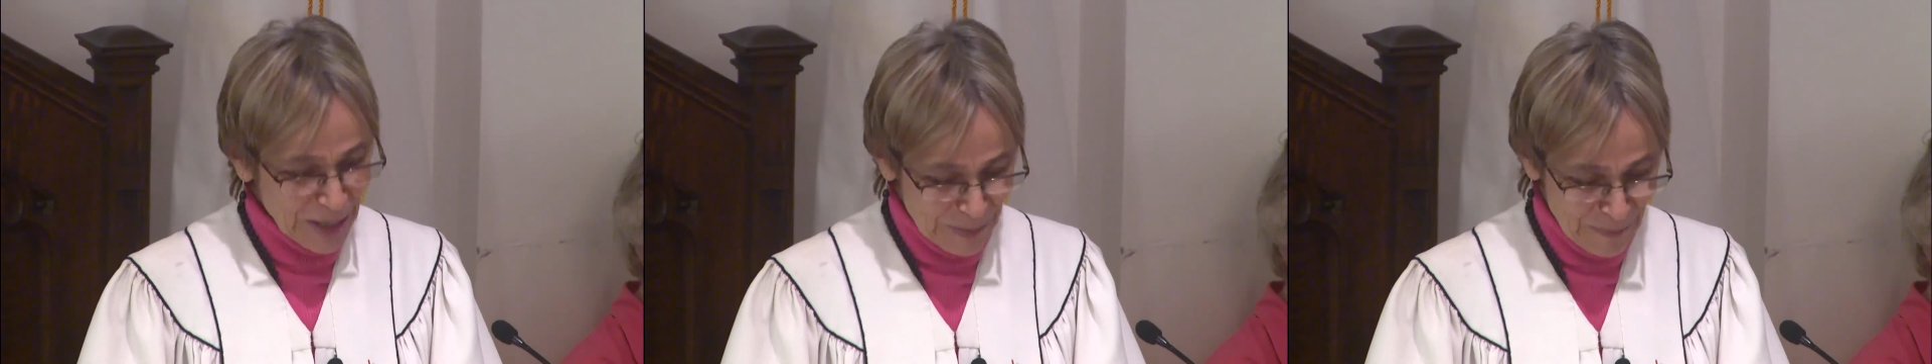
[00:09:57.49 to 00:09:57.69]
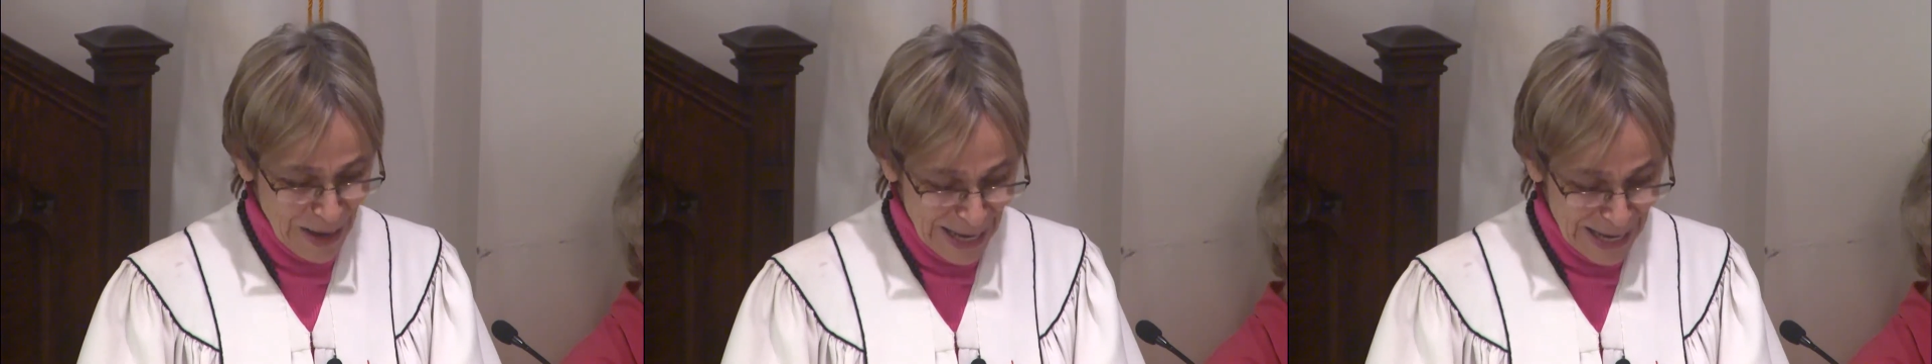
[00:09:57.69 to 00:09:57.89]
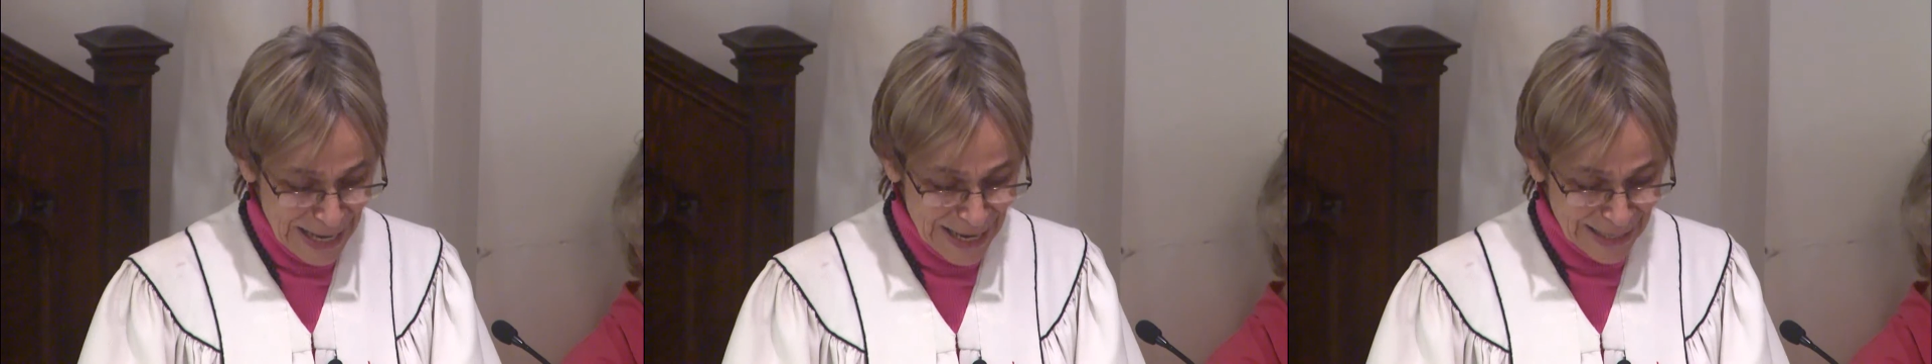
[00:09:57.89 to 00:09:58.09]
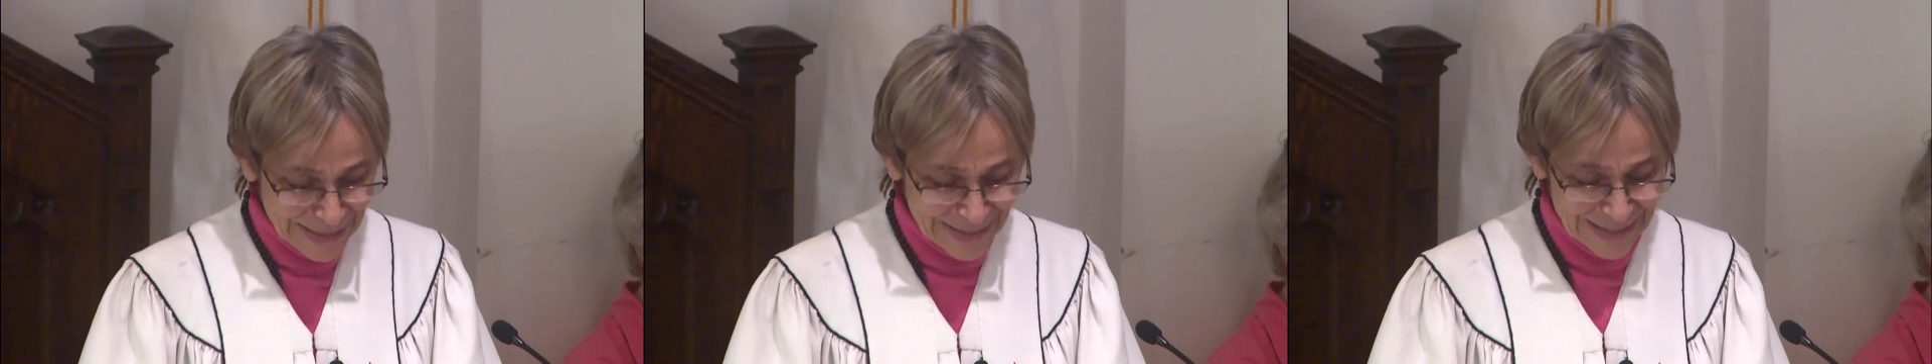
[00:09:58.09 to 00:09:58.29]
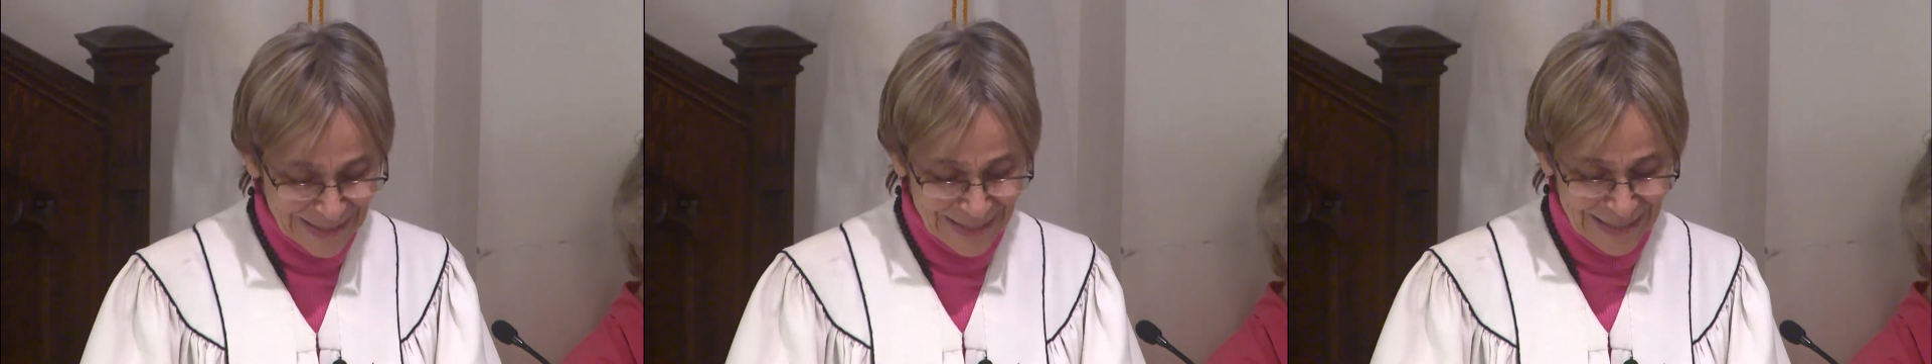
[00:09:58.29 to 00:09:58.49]
in many
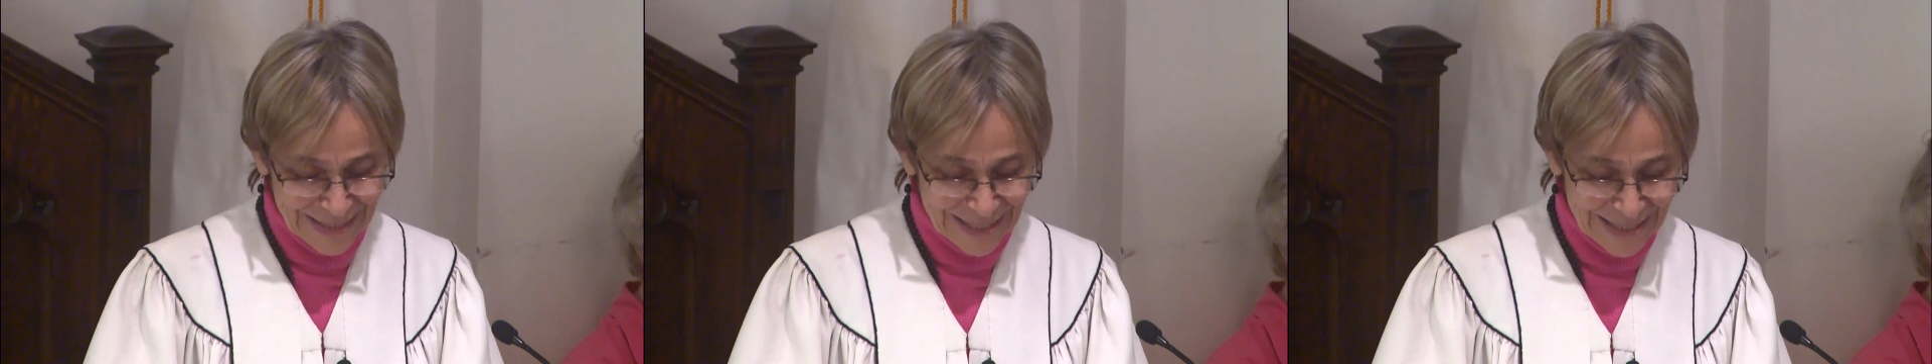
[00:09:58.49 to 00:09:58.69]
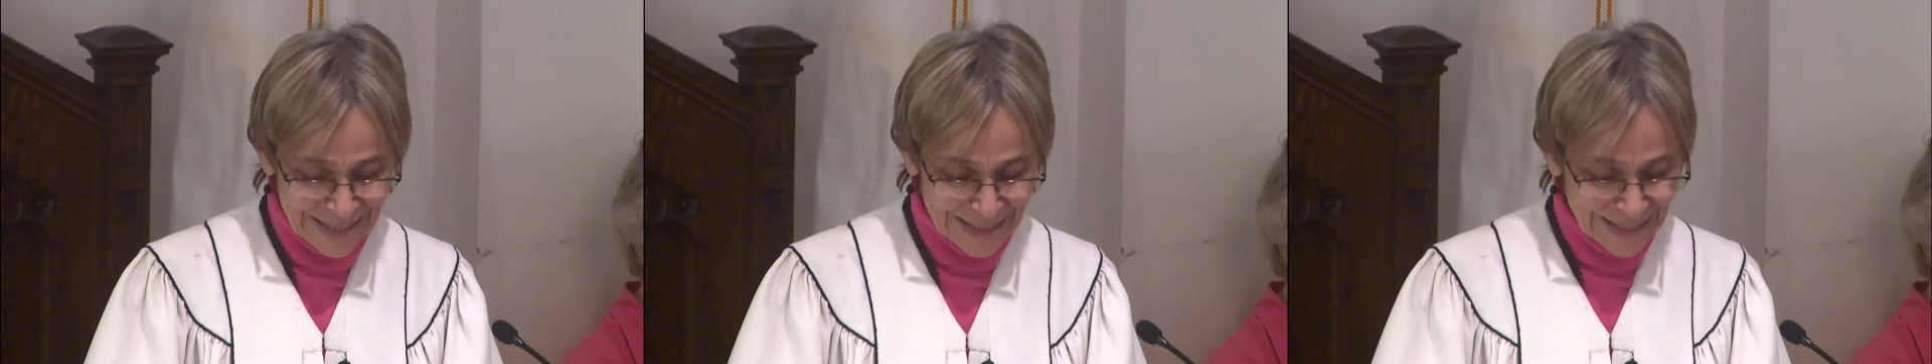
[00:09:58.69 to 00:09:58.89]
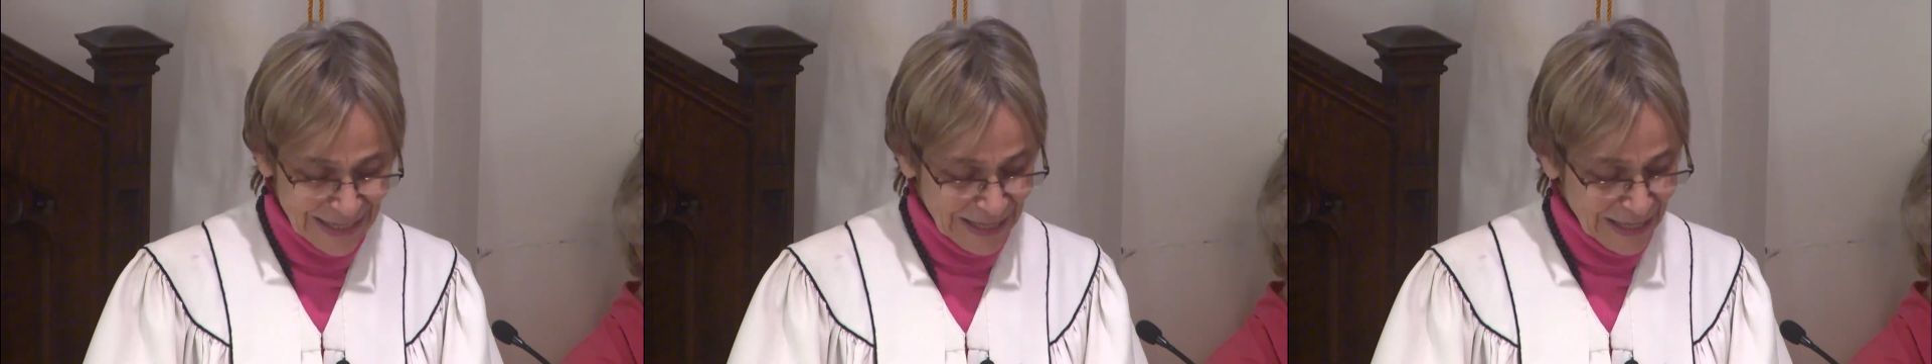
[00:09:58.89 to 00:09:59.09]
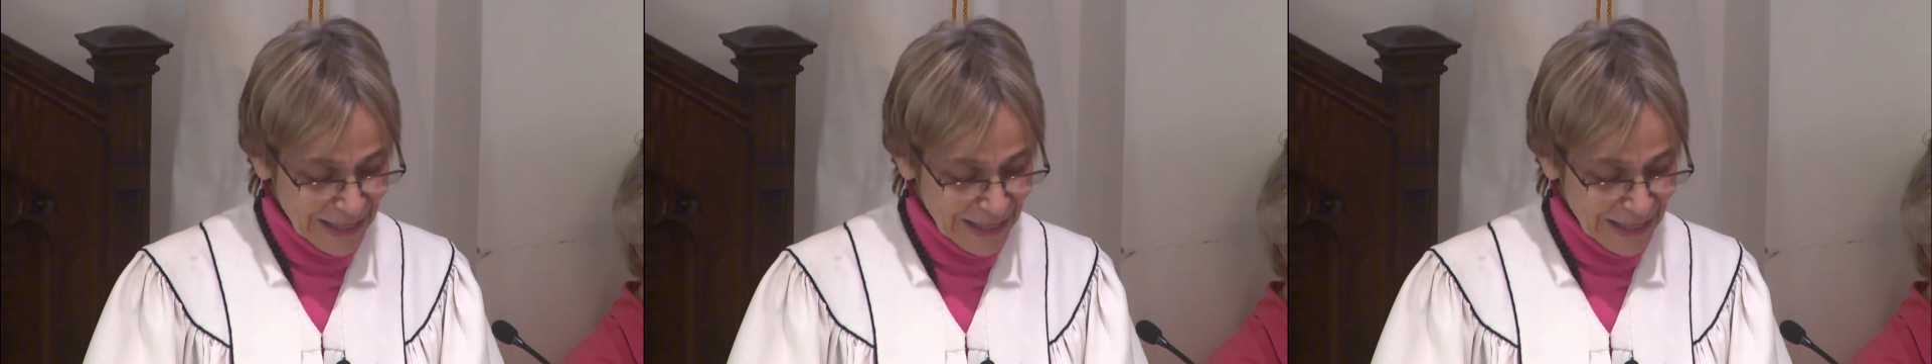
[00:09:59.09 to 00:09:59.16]
instances.